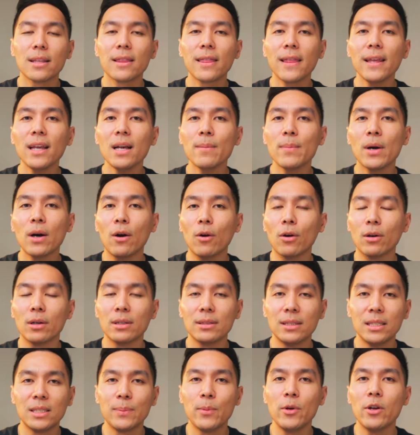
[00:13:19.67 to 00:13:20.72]
The thing about
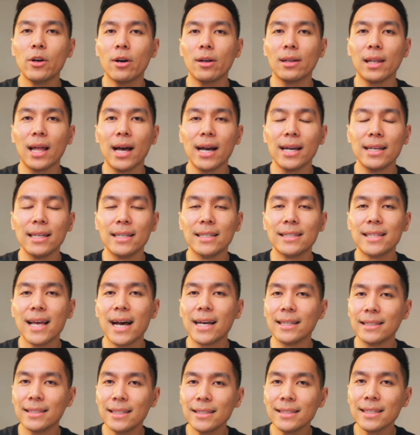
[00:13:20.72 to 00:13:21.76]
disputing online is
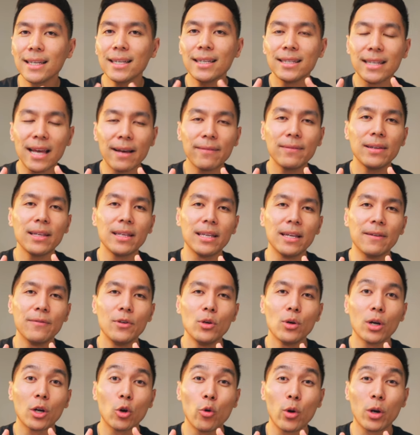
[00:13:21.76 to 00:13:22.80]
that this can definitely give
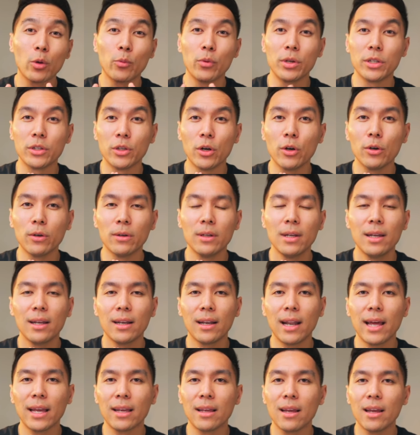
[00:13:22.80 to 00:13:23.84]
you a quicker result,
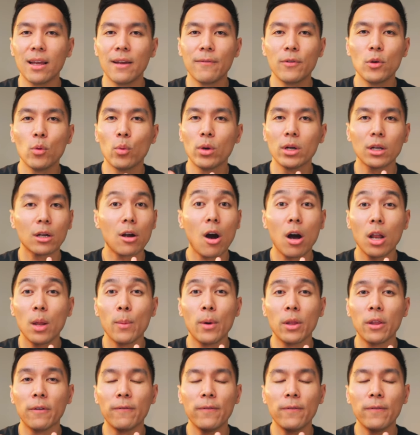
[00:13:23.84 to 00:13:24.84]
like if you were to call them on the